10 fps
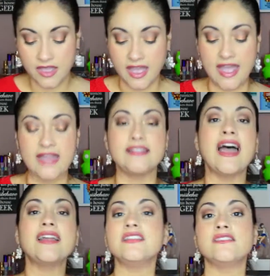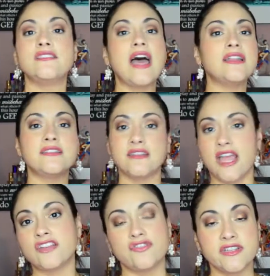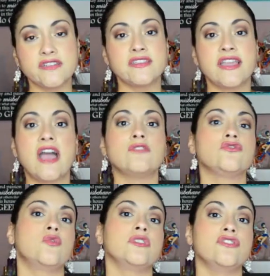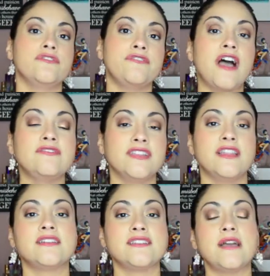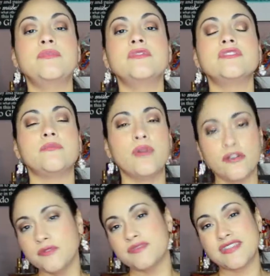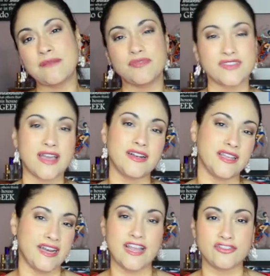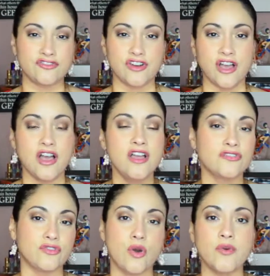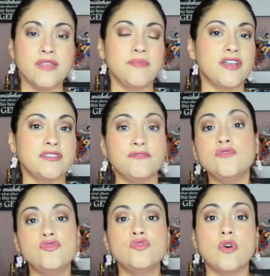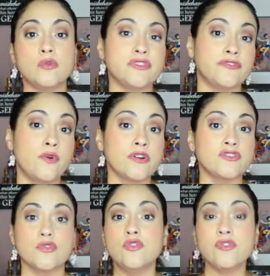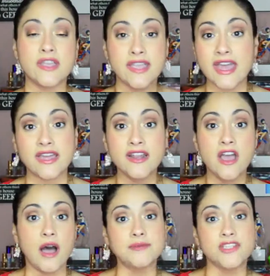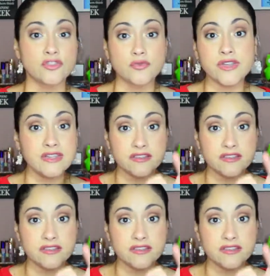And that is an extra. It doesn't count towards your 5 deluxe samples. The perfume sample is kind of like an extra throw in, because if you do go to a Sephora store, you can get up to 3